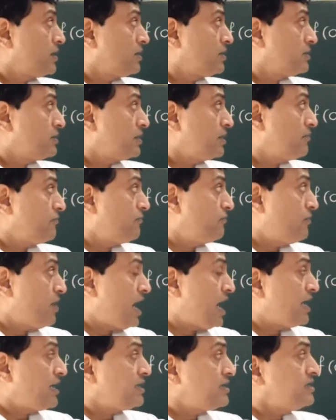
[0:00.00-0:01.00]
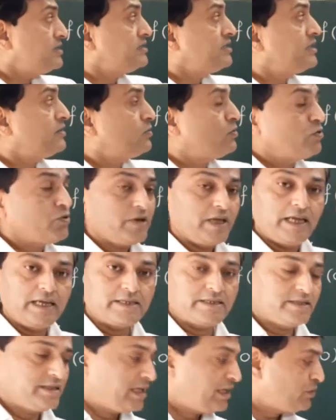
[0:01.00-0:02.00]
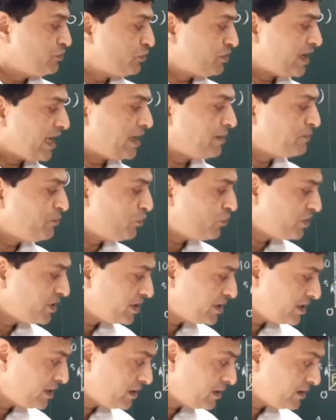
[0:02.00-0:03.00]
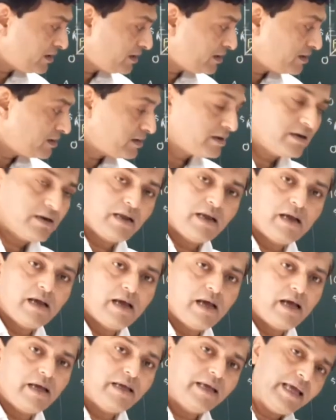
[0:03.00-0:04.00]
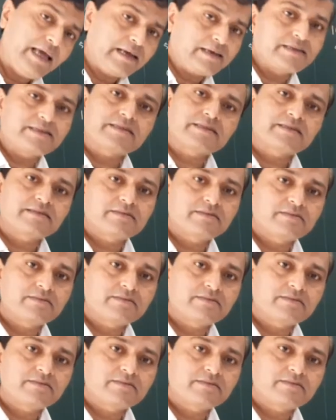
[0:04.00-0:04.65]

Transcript: Then y is equal to x, then you can put here x,